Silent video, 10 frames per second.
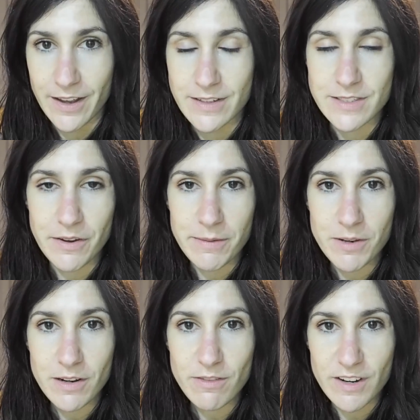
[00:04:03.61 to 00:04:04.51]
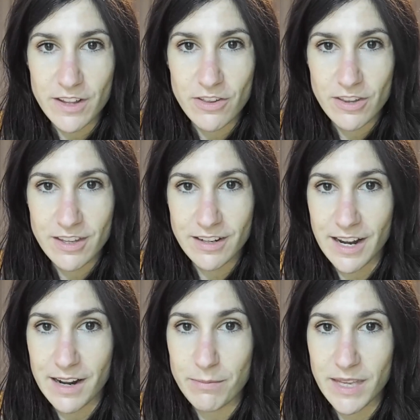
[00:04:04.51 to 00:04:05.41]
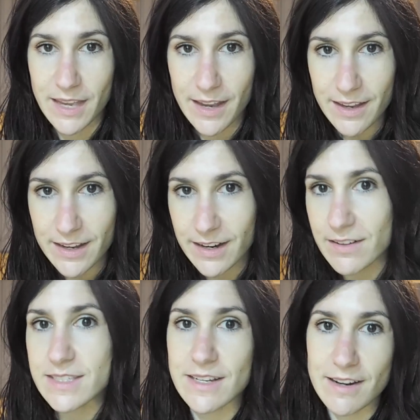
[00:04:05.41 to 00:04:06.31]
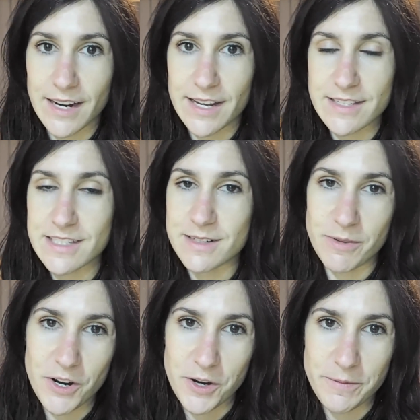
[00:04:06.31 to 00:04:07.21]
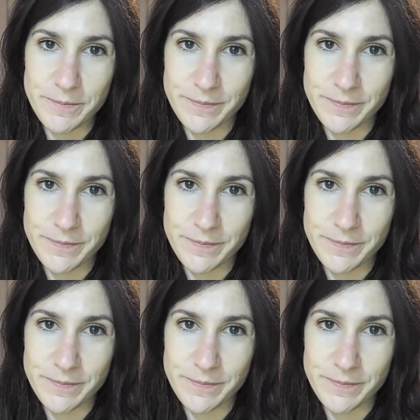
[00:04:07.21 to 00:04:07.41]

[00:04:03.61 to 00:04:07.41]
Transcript: So I'm going to finish tonight up here and I'll see you guys tomorrow.